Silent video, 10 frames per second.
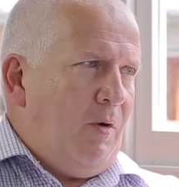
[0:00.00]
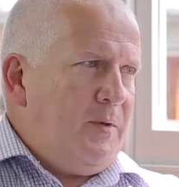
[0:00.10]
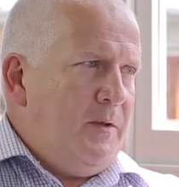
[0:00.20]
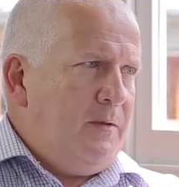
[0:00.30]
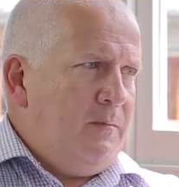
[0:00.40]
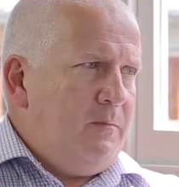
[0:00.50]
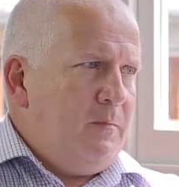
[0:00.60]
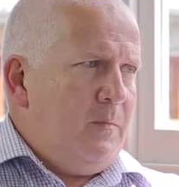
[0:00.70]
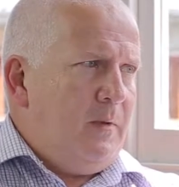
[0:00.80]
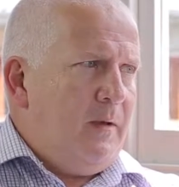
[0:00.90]
options.
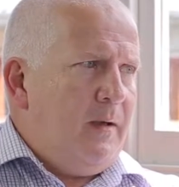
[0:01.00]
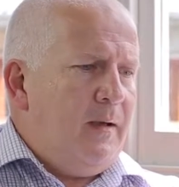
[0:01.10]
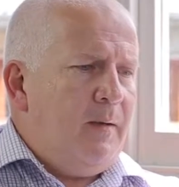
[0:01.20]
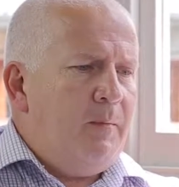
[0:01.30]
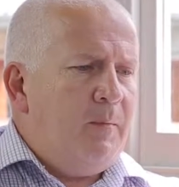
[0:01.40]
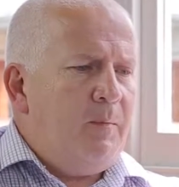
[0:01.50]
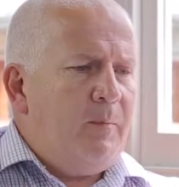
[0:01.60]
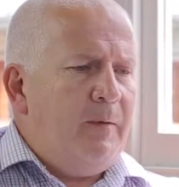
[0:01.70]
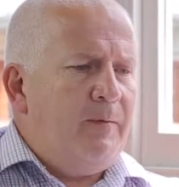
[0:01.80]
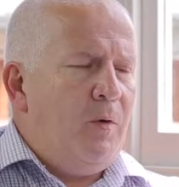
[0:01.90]

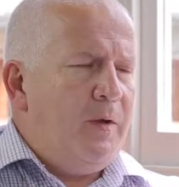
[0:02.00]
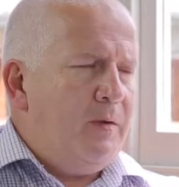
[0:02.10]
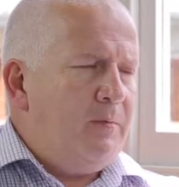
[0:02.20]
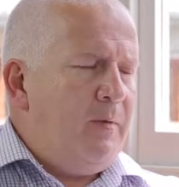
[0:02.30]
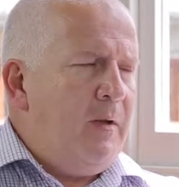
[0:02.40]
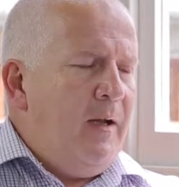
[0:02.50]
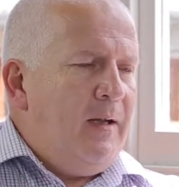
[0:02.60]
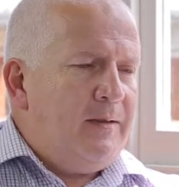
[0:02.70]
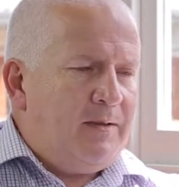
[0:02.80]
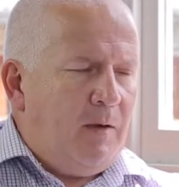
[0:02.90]
Before you
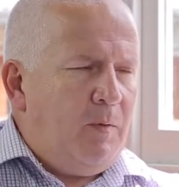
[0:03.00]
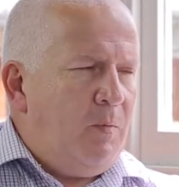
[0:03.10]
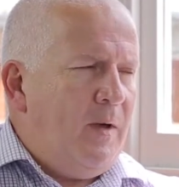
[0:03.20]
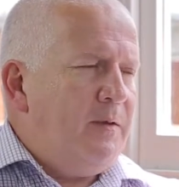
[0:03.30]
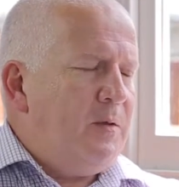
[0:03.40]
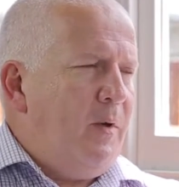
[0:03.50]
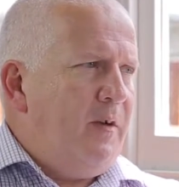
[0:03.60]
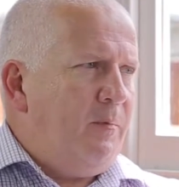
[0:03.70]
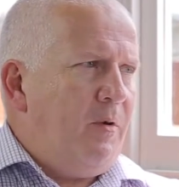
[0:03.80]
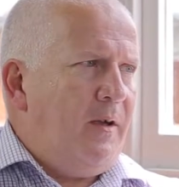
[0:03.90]
stuck with one
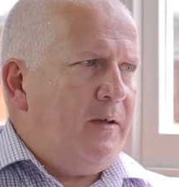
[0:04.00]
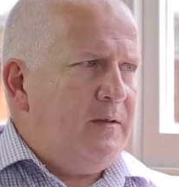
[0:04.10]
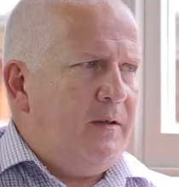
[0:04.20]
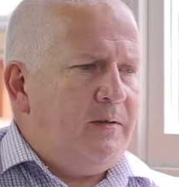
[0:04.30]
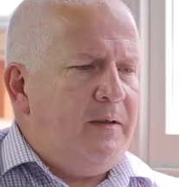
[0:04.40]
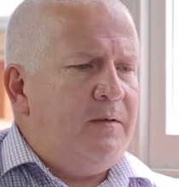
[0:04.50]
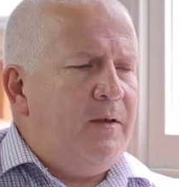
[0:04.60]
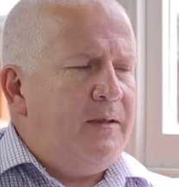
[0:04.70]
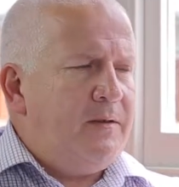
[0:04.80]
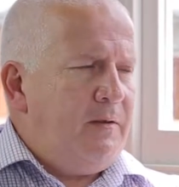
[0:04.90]
suite of products that
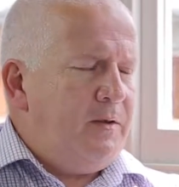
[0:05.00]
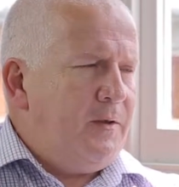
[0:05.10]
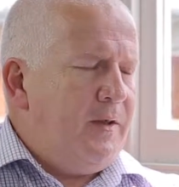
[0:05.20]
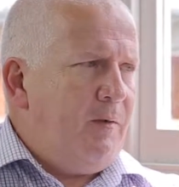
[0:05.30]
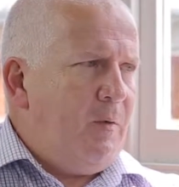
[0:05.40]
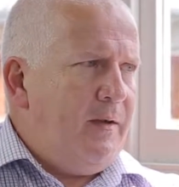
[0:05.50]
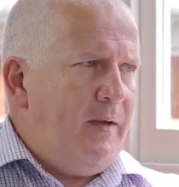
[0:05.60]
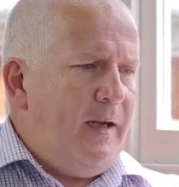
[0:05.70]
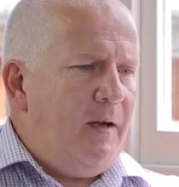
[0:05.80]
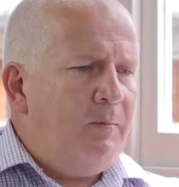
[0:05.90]
didn't necessarily suit everyone.
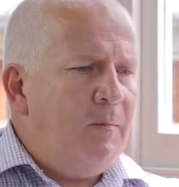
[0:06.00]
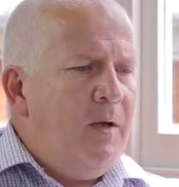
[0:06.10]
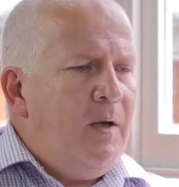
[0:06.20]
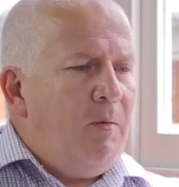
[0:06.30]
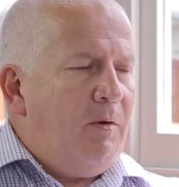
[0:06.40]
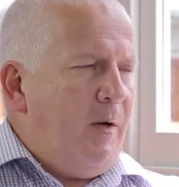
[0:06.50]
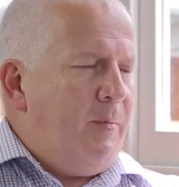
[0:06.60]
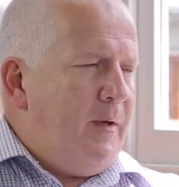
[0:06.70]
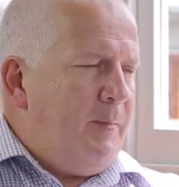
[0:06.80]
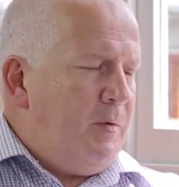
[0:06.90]
Now we're
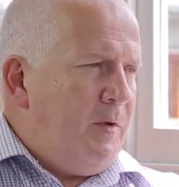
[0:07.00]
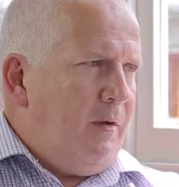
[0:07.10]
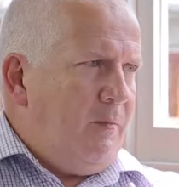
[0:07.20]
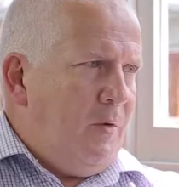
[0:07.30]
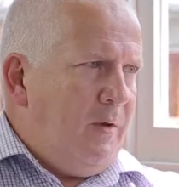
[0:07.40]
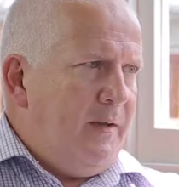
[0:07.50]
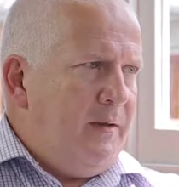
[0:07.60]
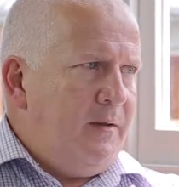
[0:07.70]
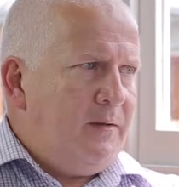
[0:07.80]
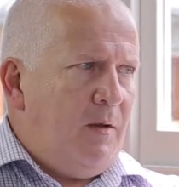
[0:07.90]
open up to a lot more
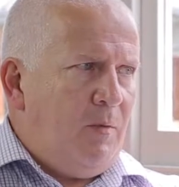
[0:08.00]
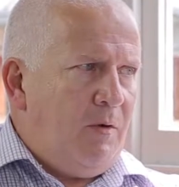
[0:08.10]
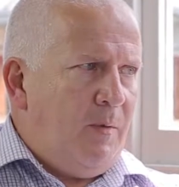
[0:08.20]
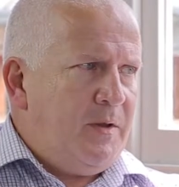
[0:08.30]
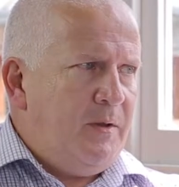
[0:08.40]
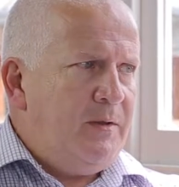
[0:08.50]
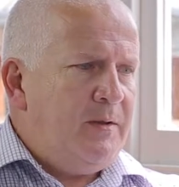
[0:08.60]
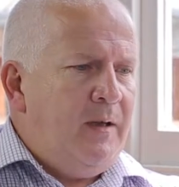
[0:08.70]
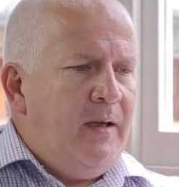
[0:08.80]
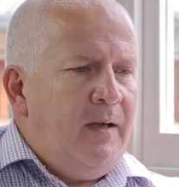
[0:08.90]
lenders, a lot more
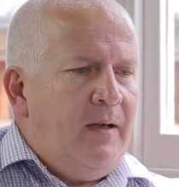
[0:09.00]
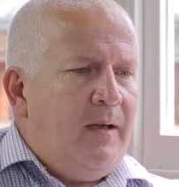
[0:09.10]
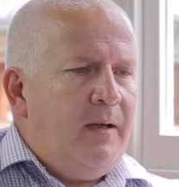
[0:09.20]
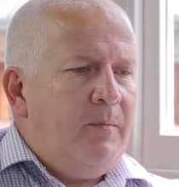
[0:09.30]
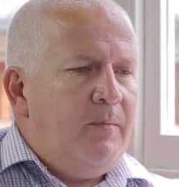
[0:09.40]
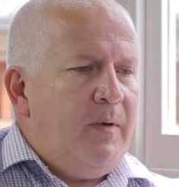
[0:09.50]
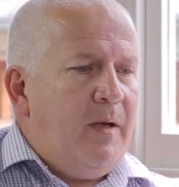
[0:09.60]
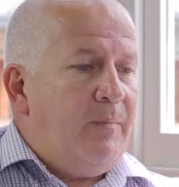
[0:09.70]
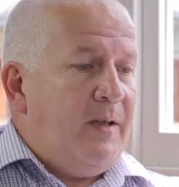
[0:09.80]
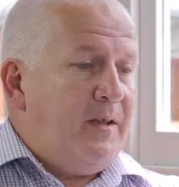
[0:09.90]
options,
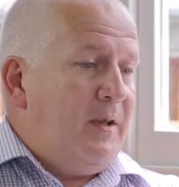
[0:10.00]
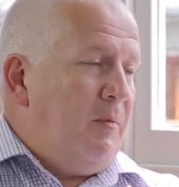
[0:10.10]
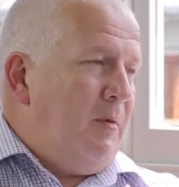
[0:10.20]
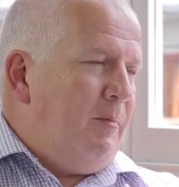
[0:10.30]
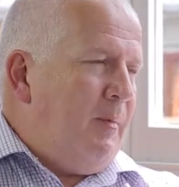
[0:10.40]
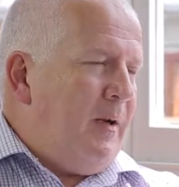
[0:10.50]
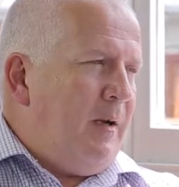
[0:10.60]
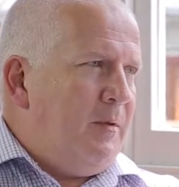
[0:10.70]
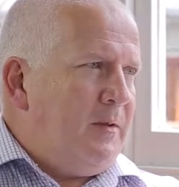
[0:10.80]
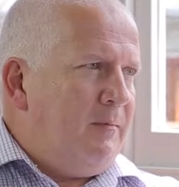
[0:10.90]
and basically we're
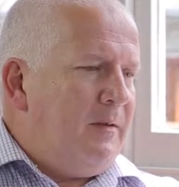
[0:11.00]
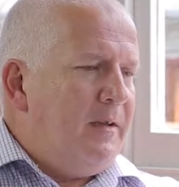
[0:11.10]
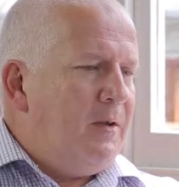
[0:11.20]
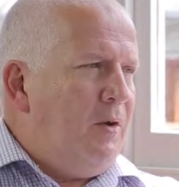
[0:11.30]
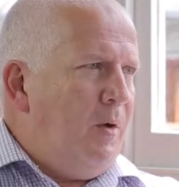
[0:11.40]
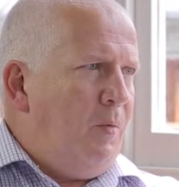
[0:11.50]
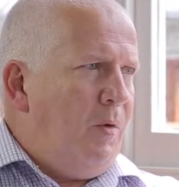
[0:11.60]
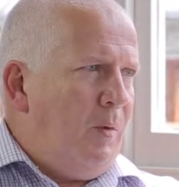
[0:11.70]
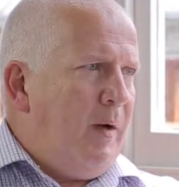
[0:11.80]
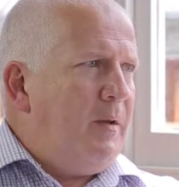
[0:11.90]
able to let the client
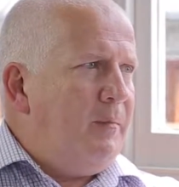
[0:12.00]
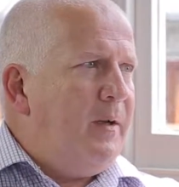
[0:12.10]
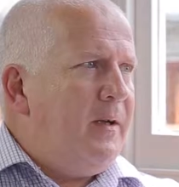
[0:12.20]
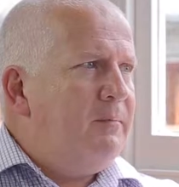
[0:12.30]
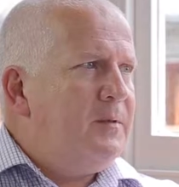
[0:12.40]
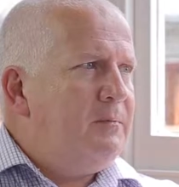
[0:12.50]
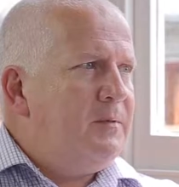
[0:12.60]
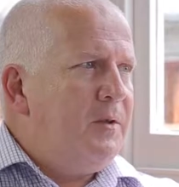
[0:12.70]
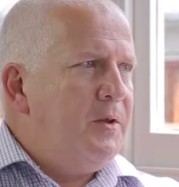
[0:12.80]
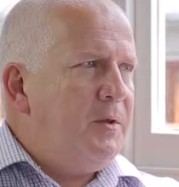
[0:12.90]
walk away with a better
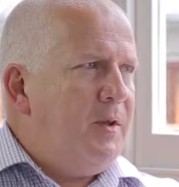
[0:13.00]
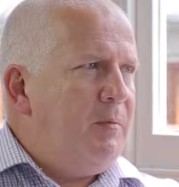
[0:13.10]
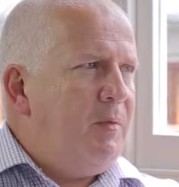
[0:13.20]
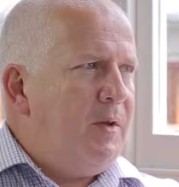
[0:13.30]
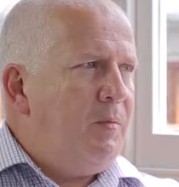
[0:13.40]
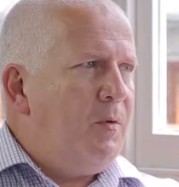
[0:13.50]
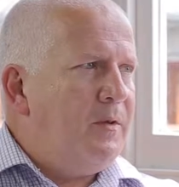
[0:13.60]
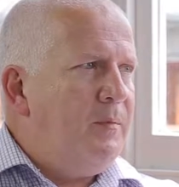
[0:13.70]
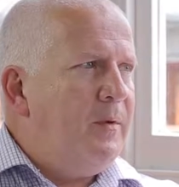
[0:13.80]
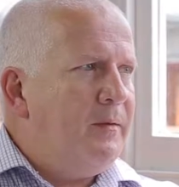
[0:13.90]
solution than what they
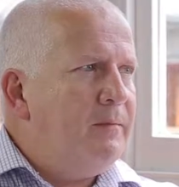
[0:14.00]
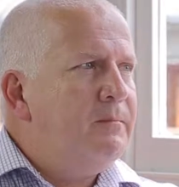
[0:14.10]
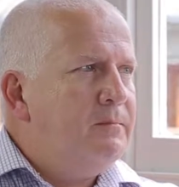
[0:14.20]
walked in with.